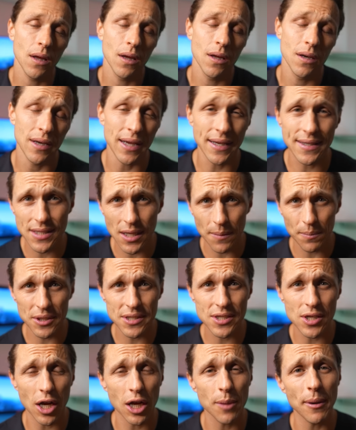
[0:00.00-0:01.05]
Next up, let's
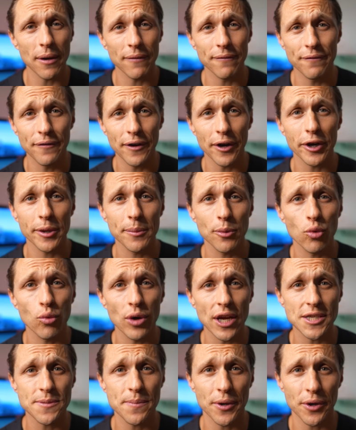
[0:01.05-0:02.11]
talk about variable
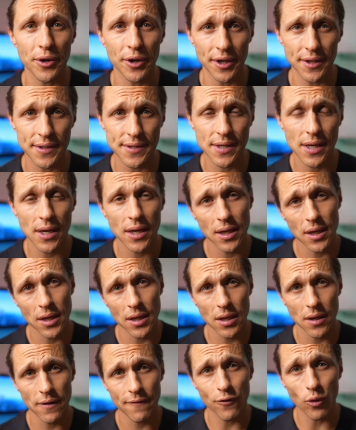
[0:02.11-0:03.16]
rest periods
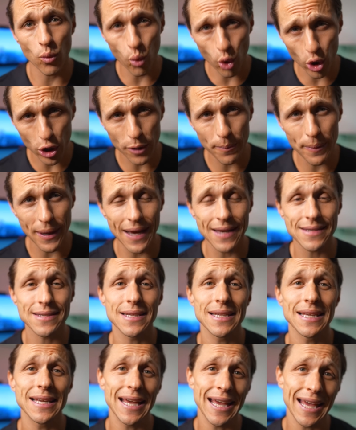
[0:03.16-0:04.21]
for work
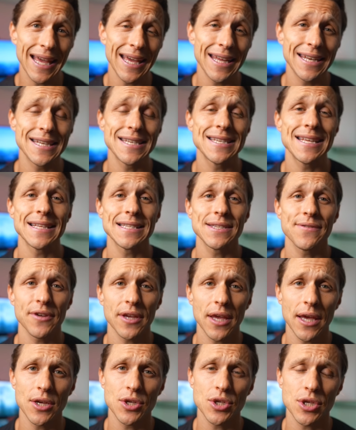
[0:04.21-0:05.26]
capacity and
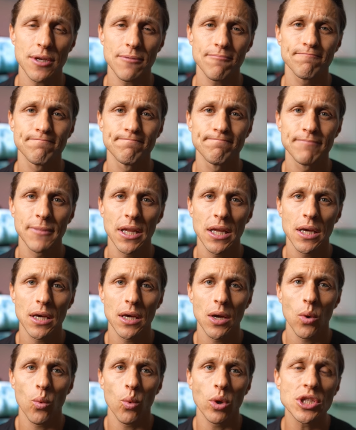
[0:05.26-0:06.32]
intensification.
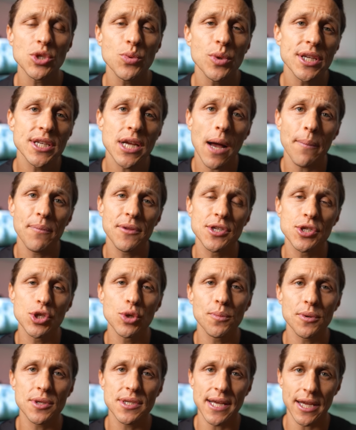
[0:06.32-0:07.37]
Once we adopt the
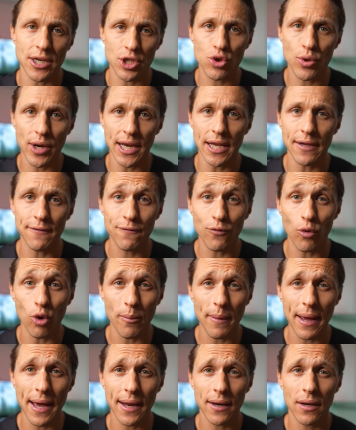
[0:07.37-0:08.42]
superset training
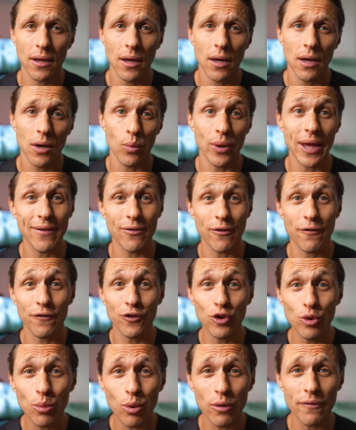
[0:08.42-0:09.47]
format, we have a
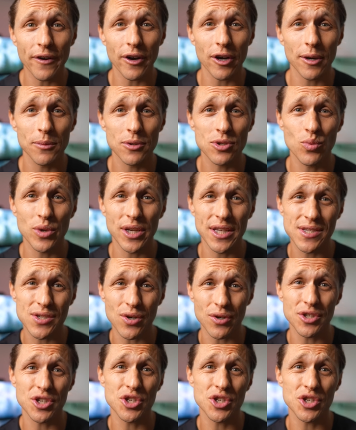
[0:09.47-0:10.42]
few more variables we can start to